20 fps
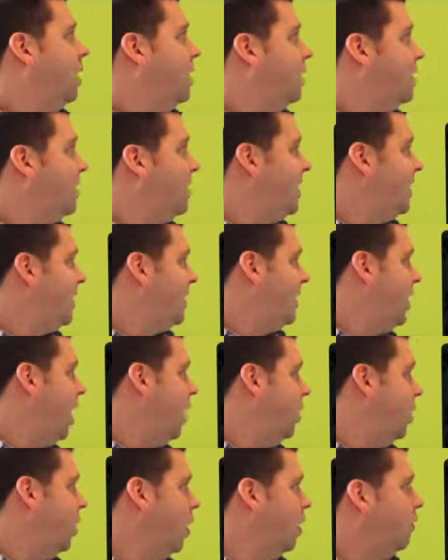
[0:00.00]
to
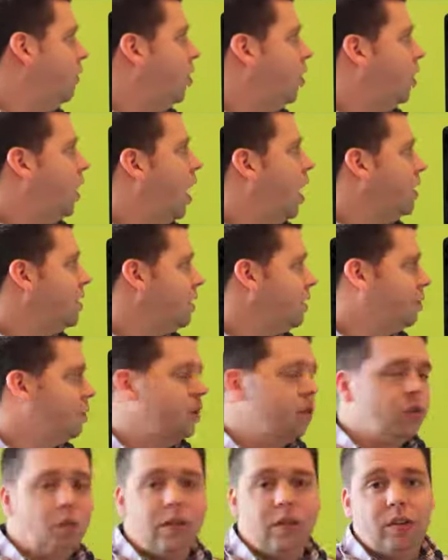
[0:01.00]
600 of your
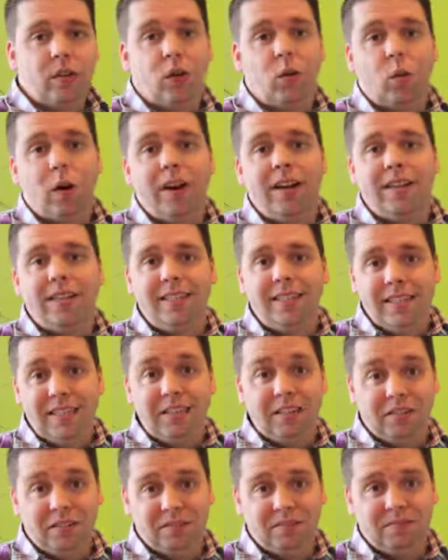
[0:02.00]
customers with a great
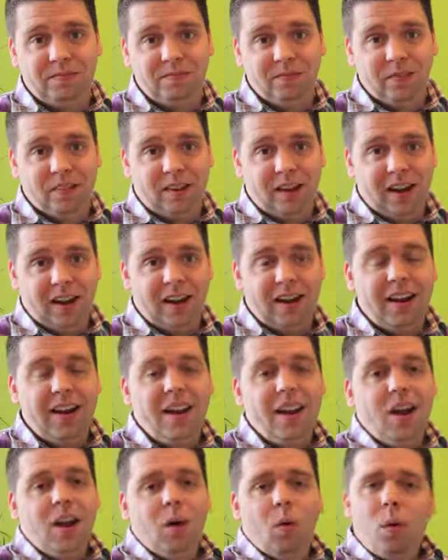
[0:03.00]
deal, okay?
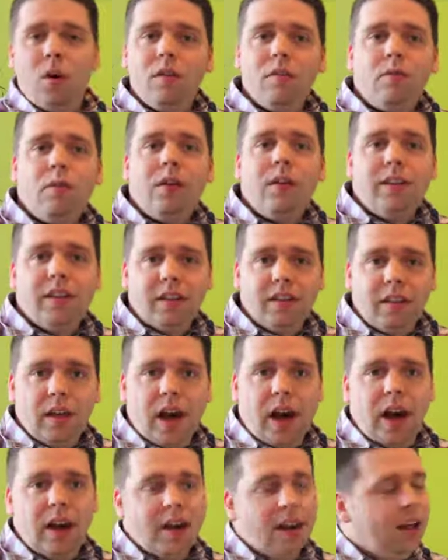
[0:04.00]
What if we did
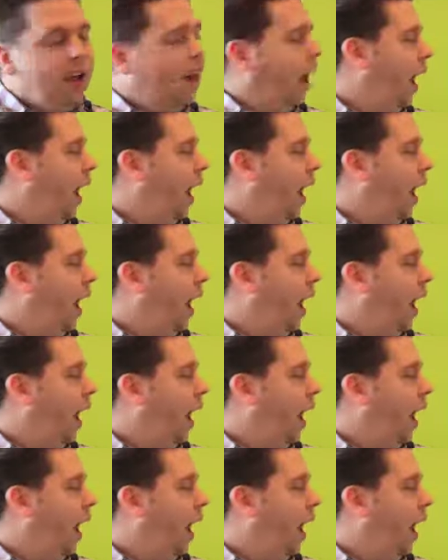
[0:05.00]
that?